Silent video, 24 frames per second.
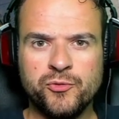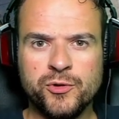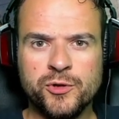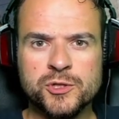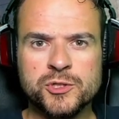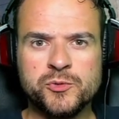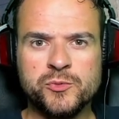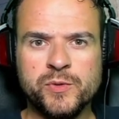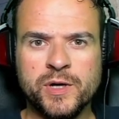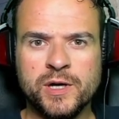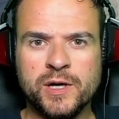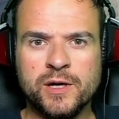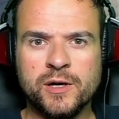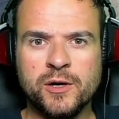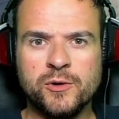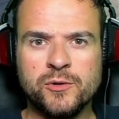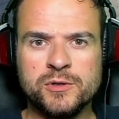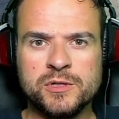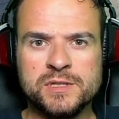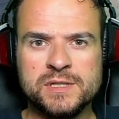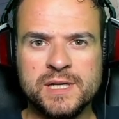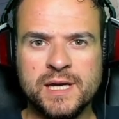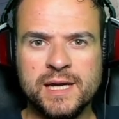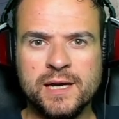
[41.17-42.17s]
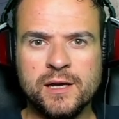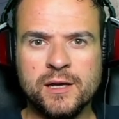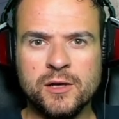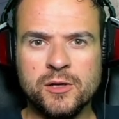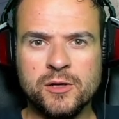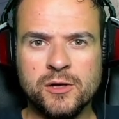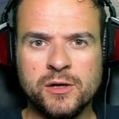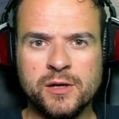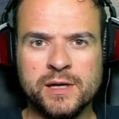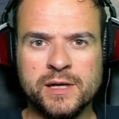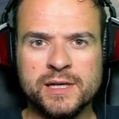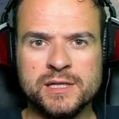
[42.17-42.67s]
First we are going to take a
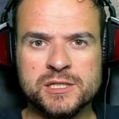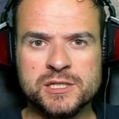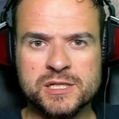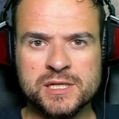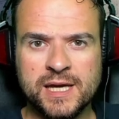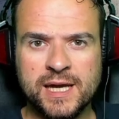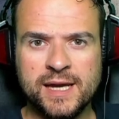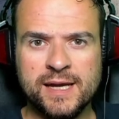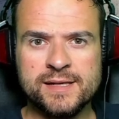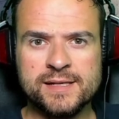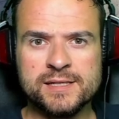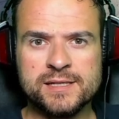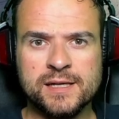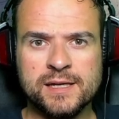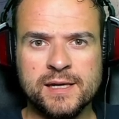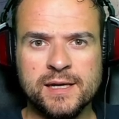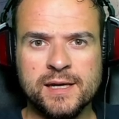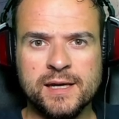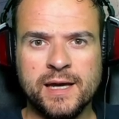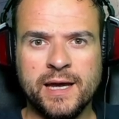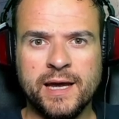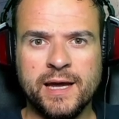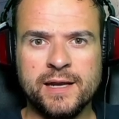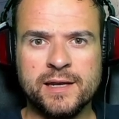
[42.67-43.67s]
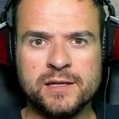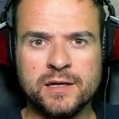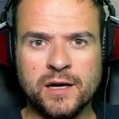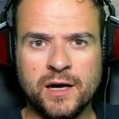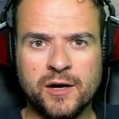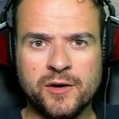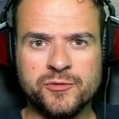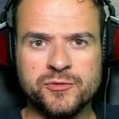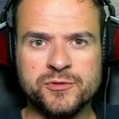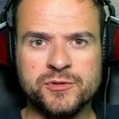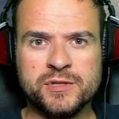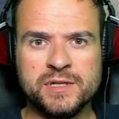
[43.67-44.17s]
look at his kit, and
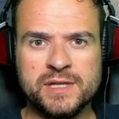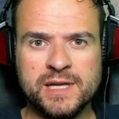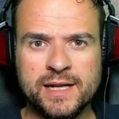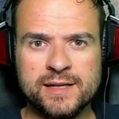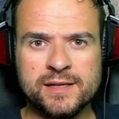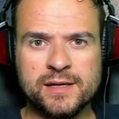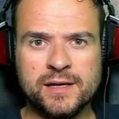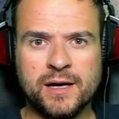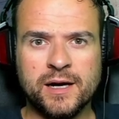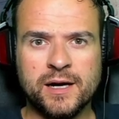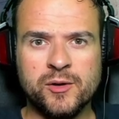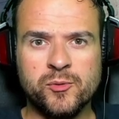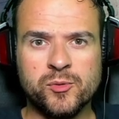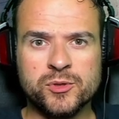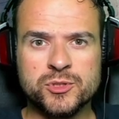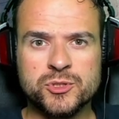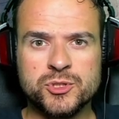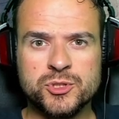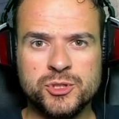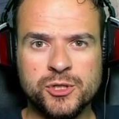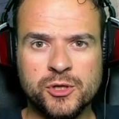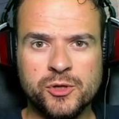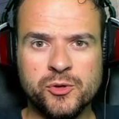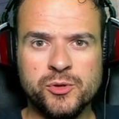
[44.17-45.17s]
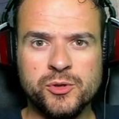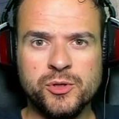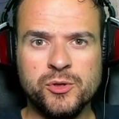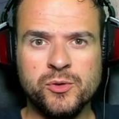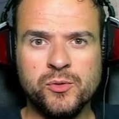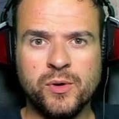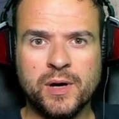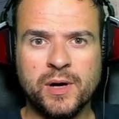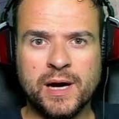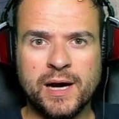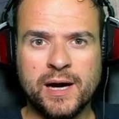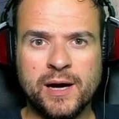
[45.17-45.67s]
after that I will show
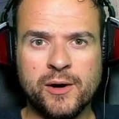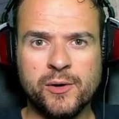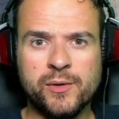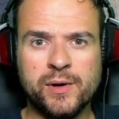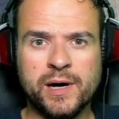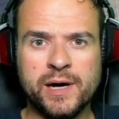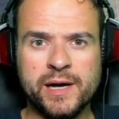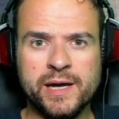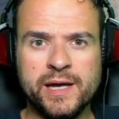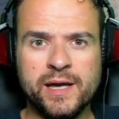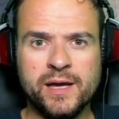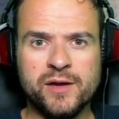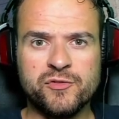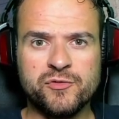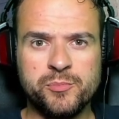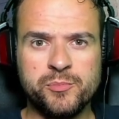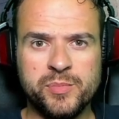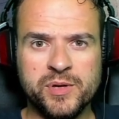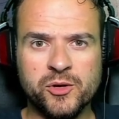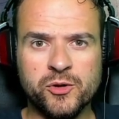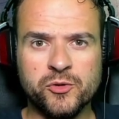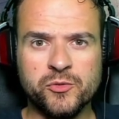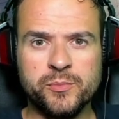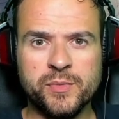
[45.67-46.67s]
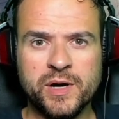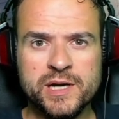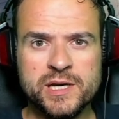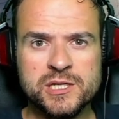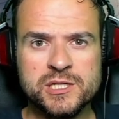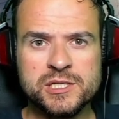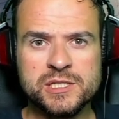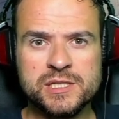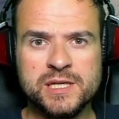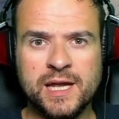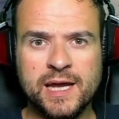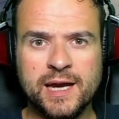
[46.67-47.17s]
you how I have built my
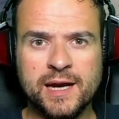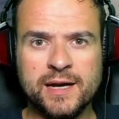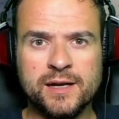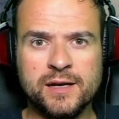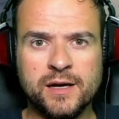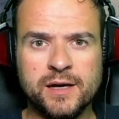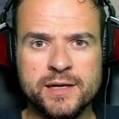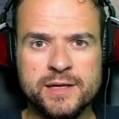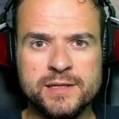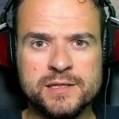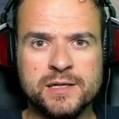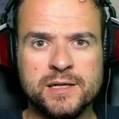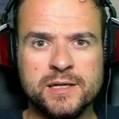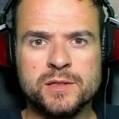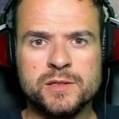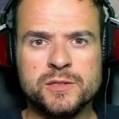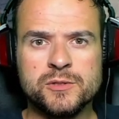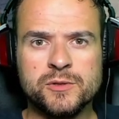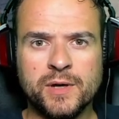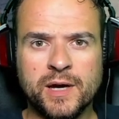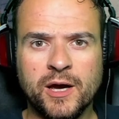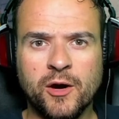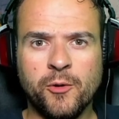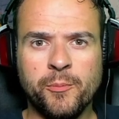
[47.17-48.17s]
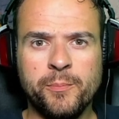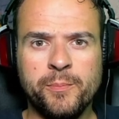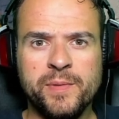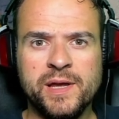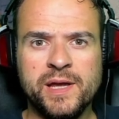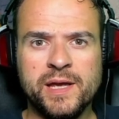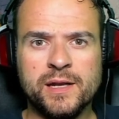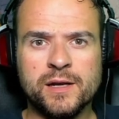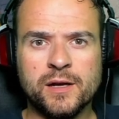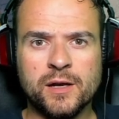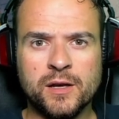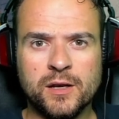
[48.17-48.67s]
Stag Knight to help
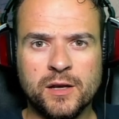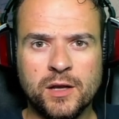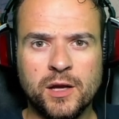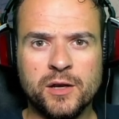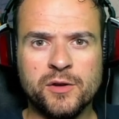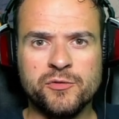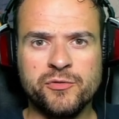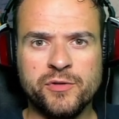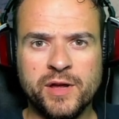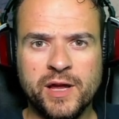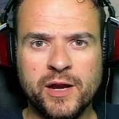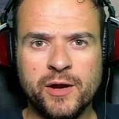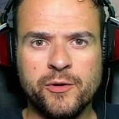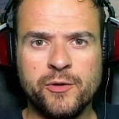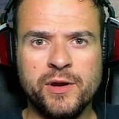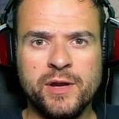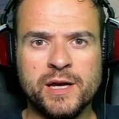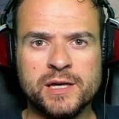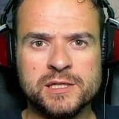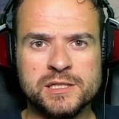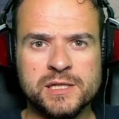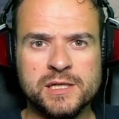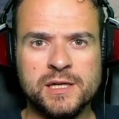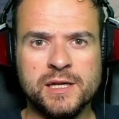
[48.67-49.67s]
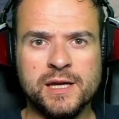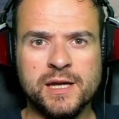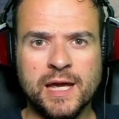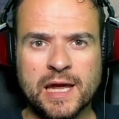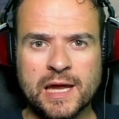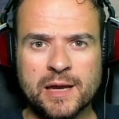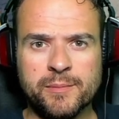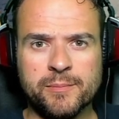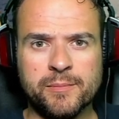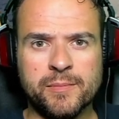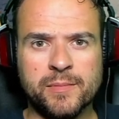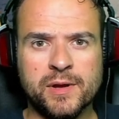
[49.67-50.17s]
me in a lot of areas in the
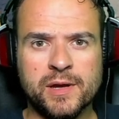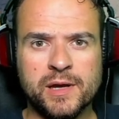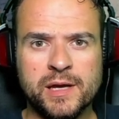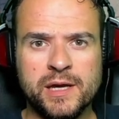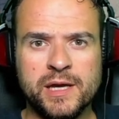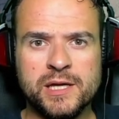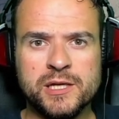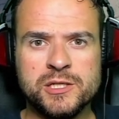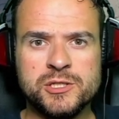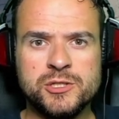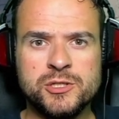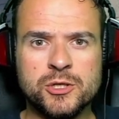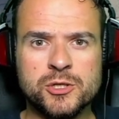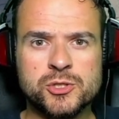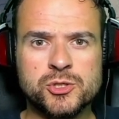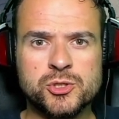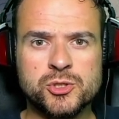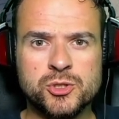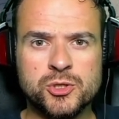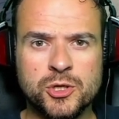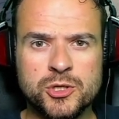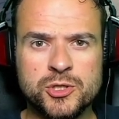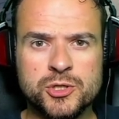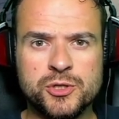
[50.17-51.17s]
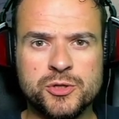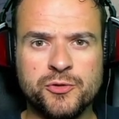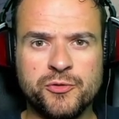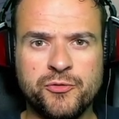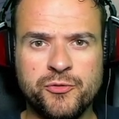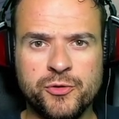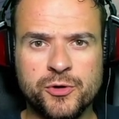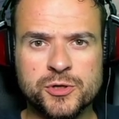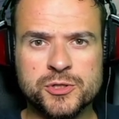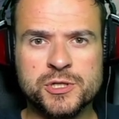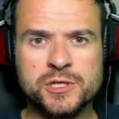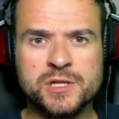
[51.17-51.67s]
game. He's just such a
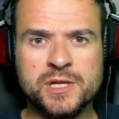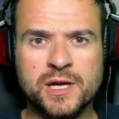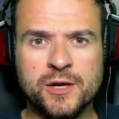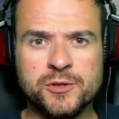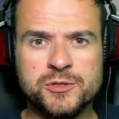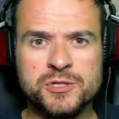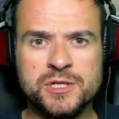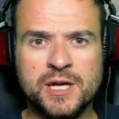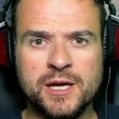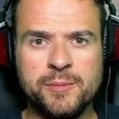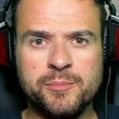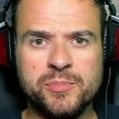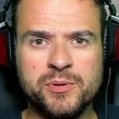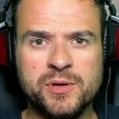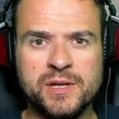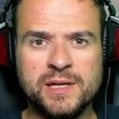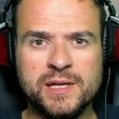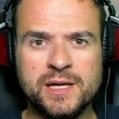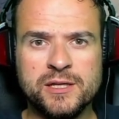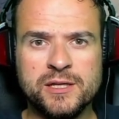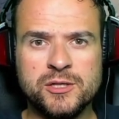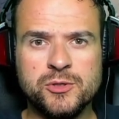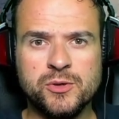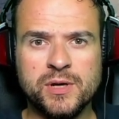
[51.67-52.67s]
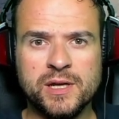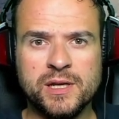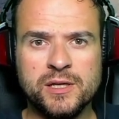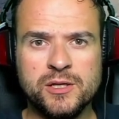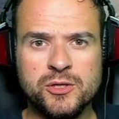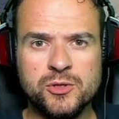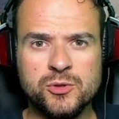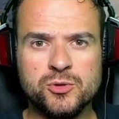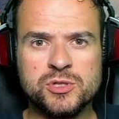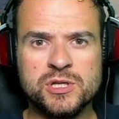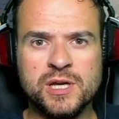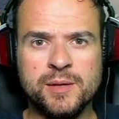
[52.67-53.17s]
versatile champion that you can
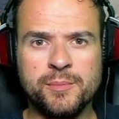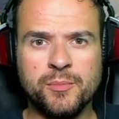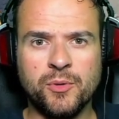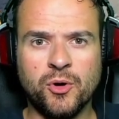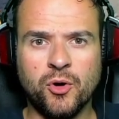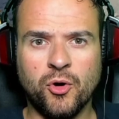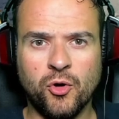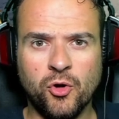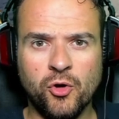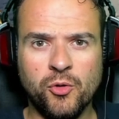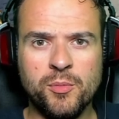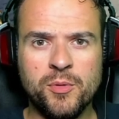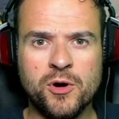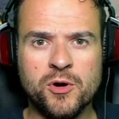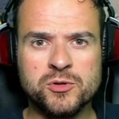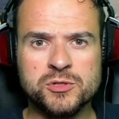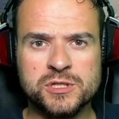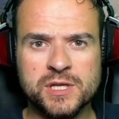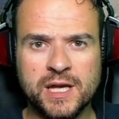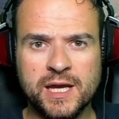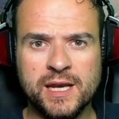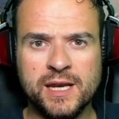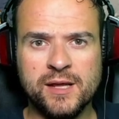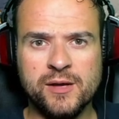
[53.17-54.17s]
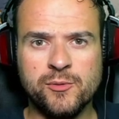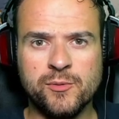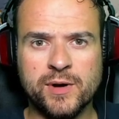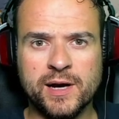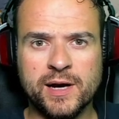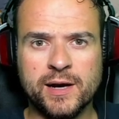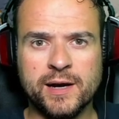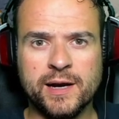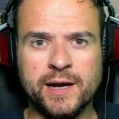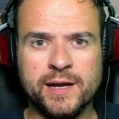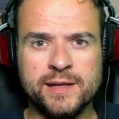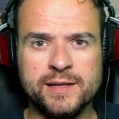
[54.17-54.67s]
use him almost
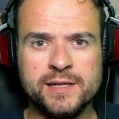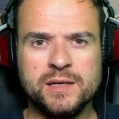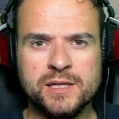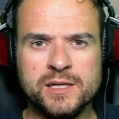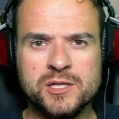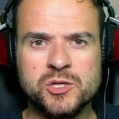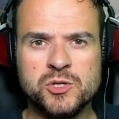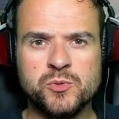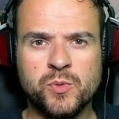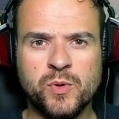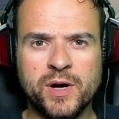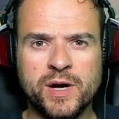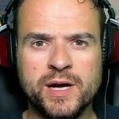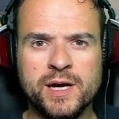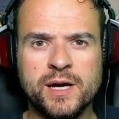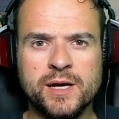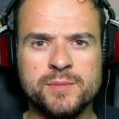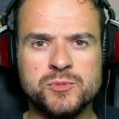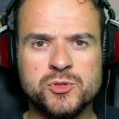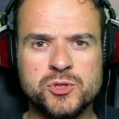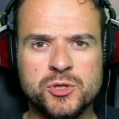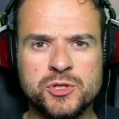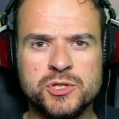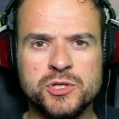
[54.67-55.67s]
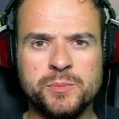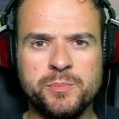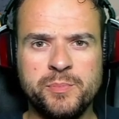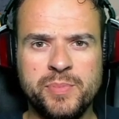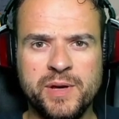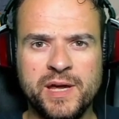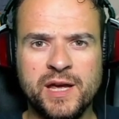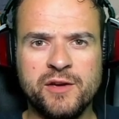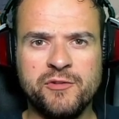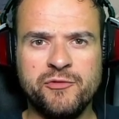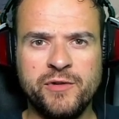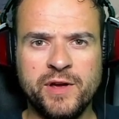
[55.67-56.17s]
anywhere, and this is why I'm such a
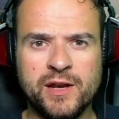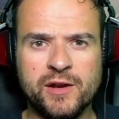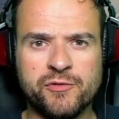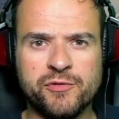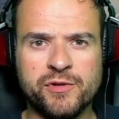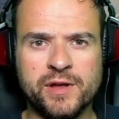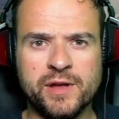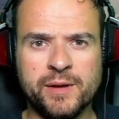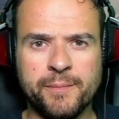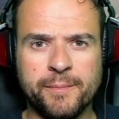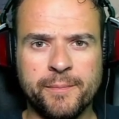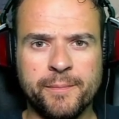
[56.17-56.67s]
big fan of him.